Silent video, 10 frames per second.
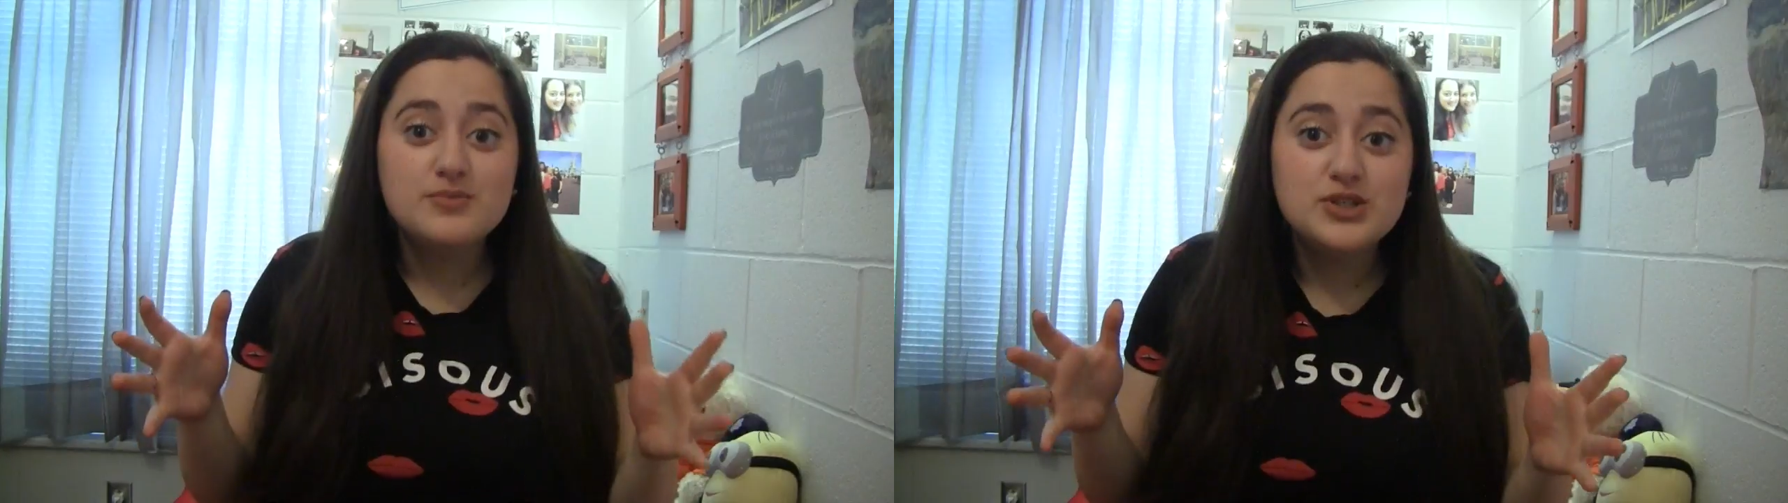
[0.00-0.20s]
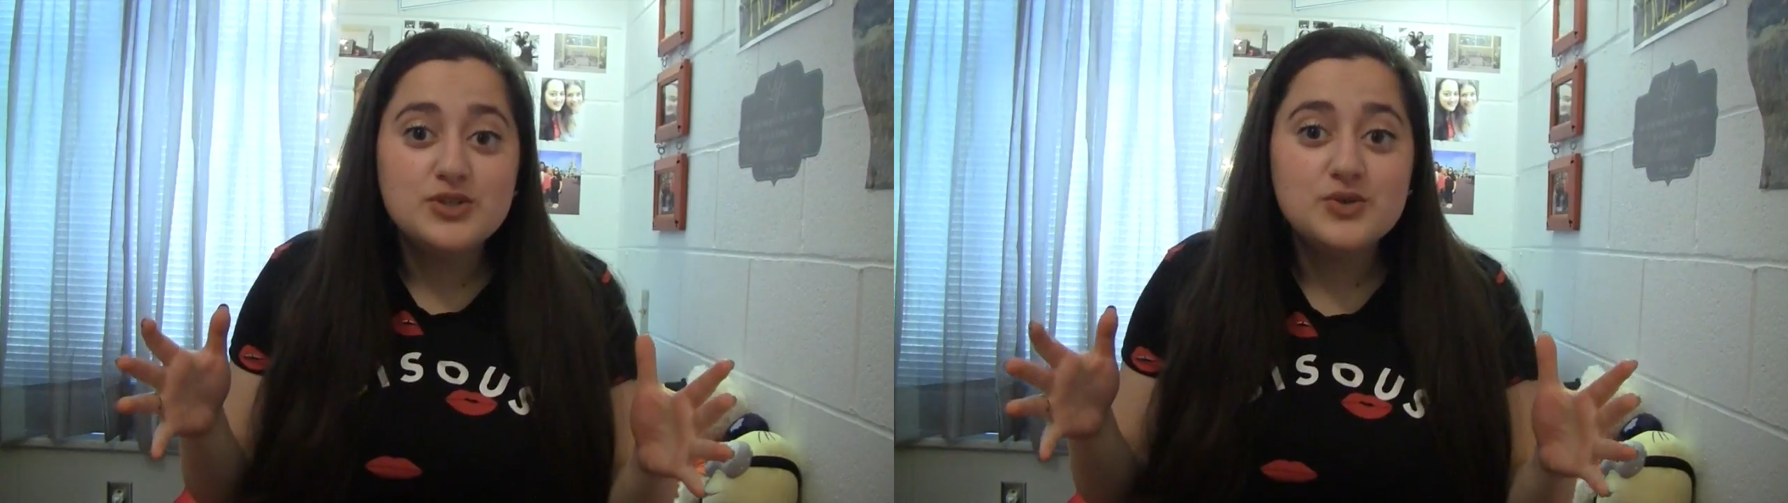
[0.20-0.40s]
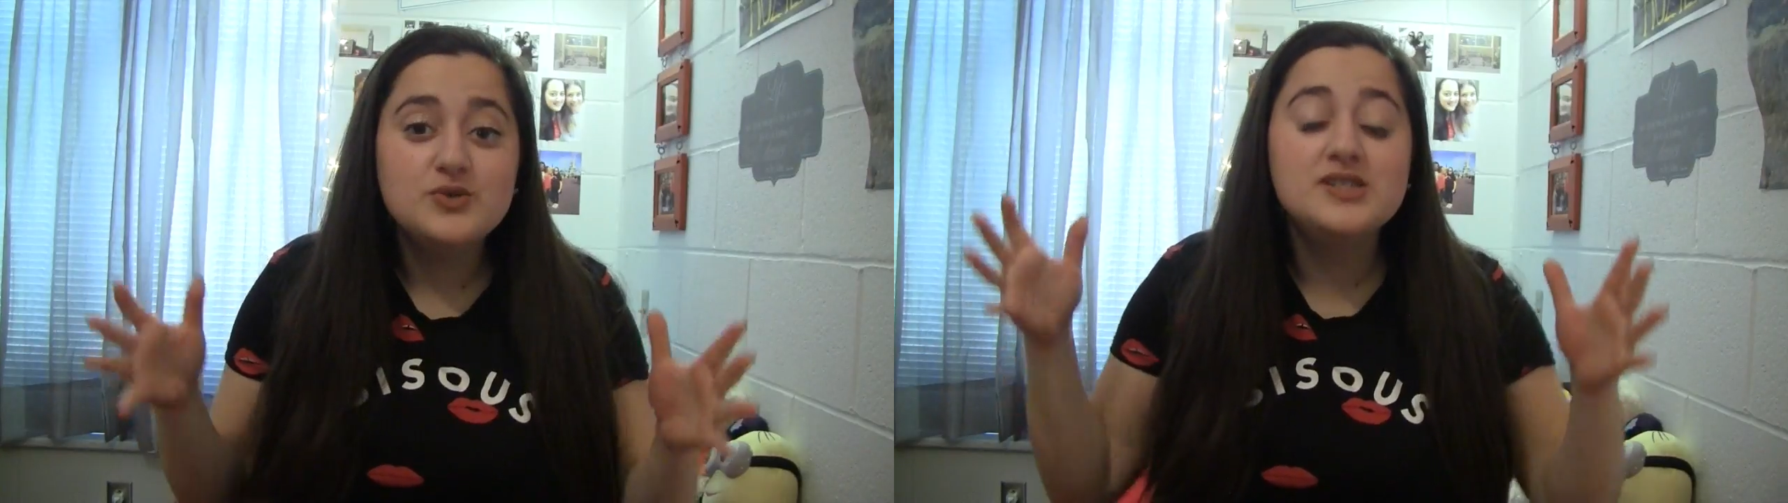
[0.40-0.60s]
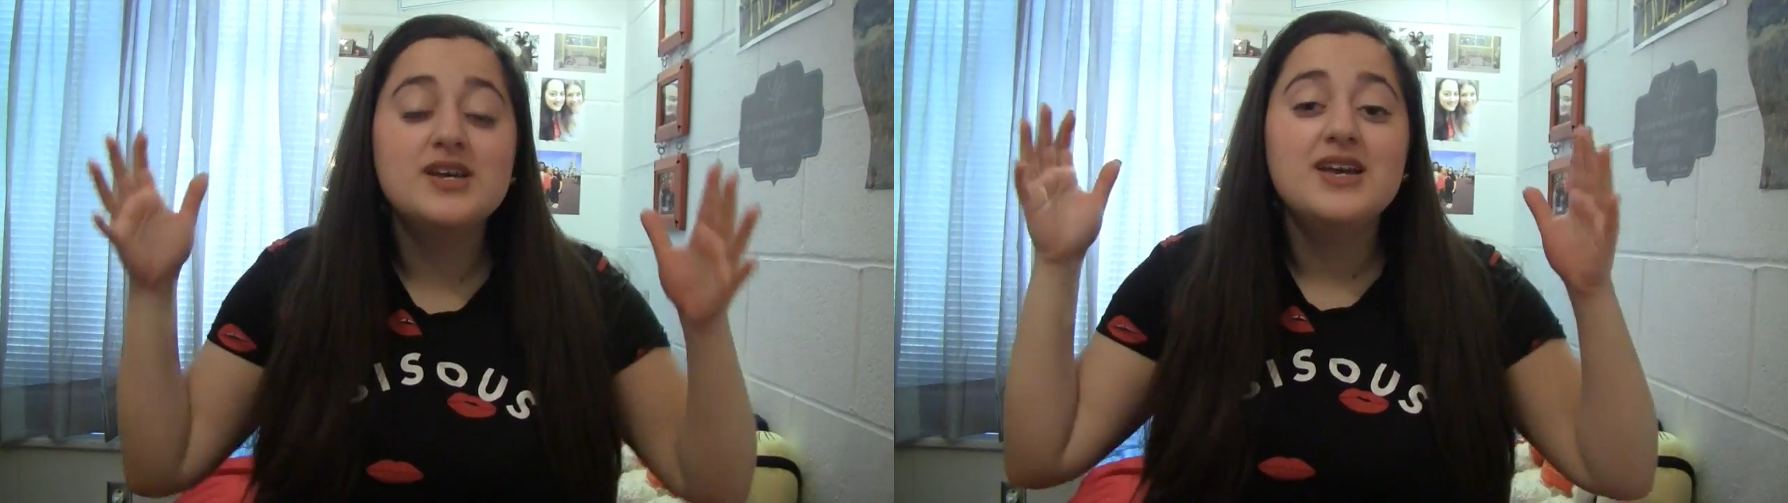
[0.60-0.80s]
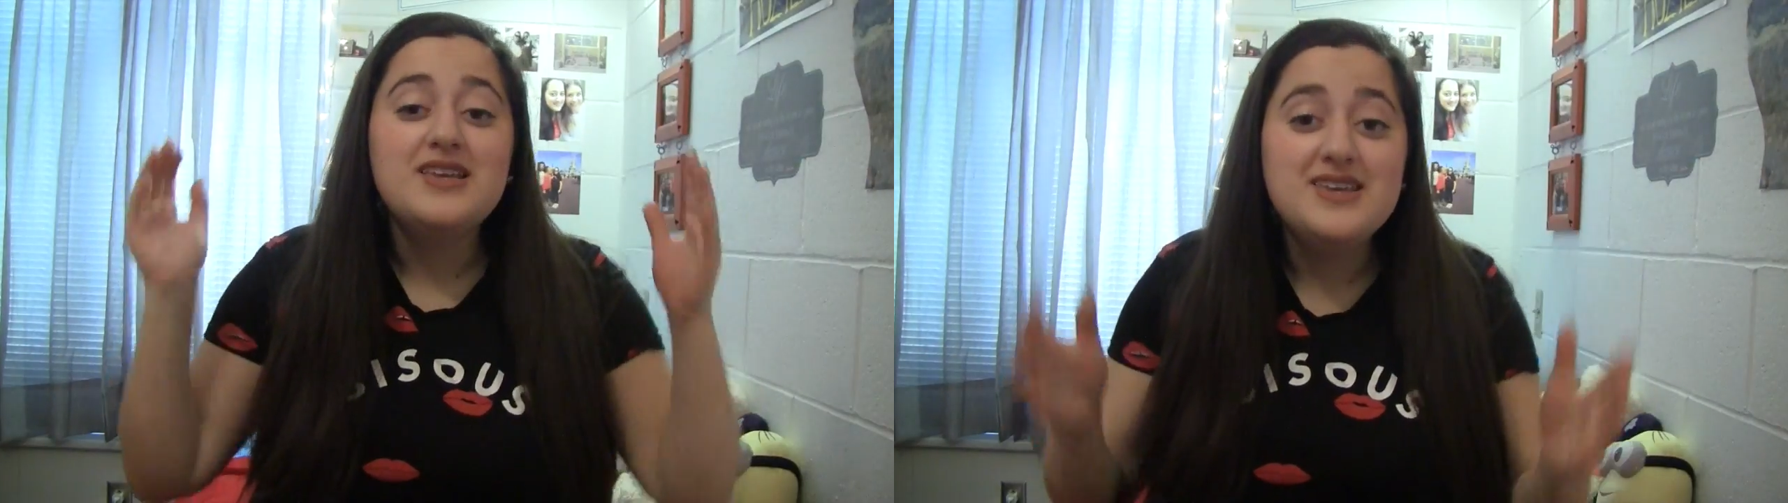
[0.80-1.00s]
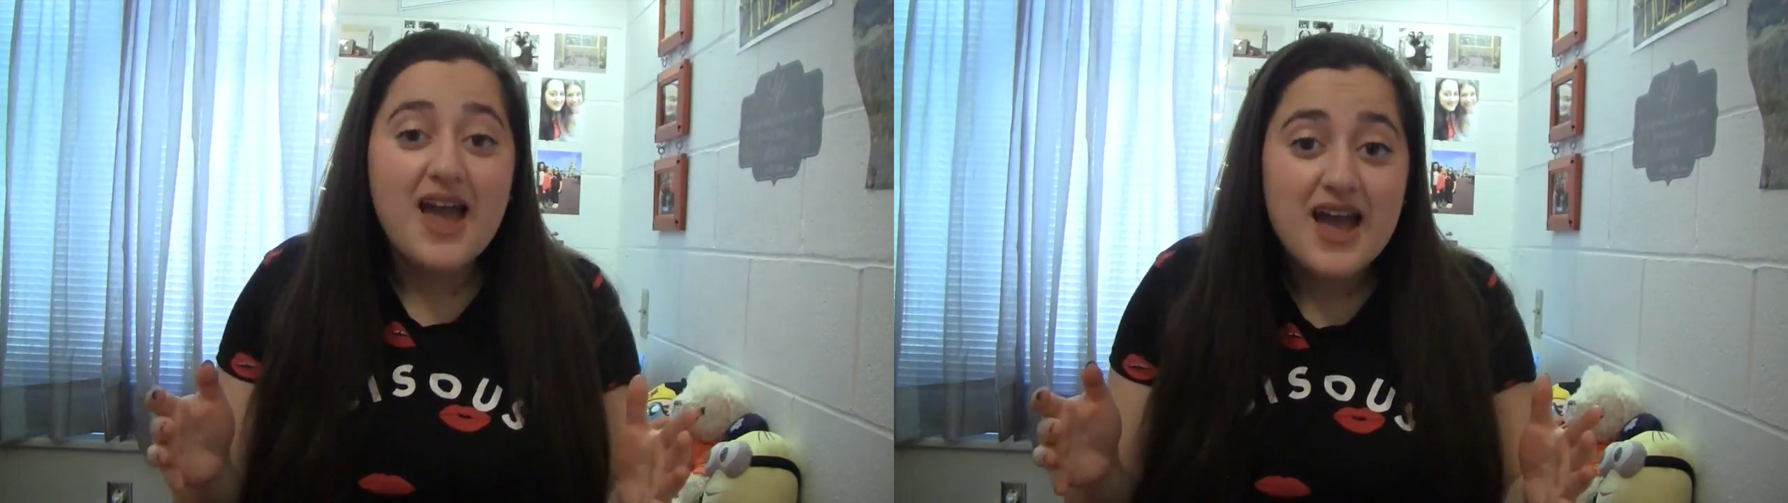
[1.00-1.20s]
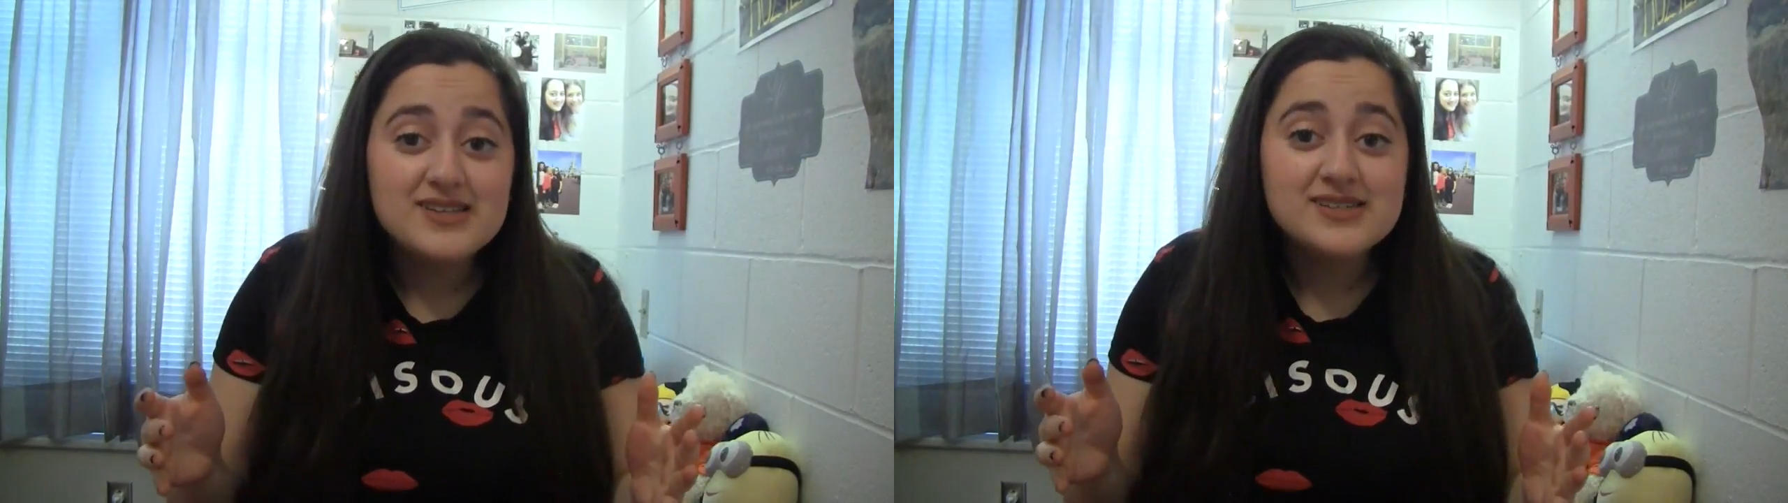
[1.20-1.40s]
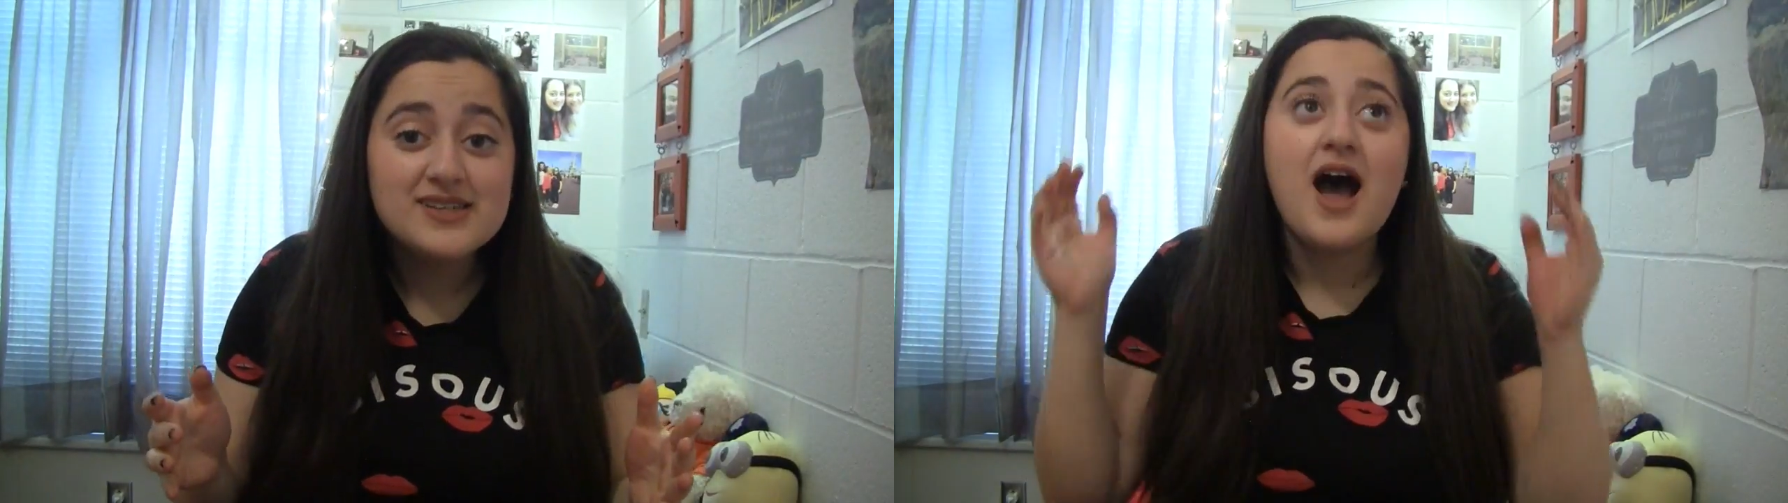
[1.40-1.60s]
up, my dudes? Yes,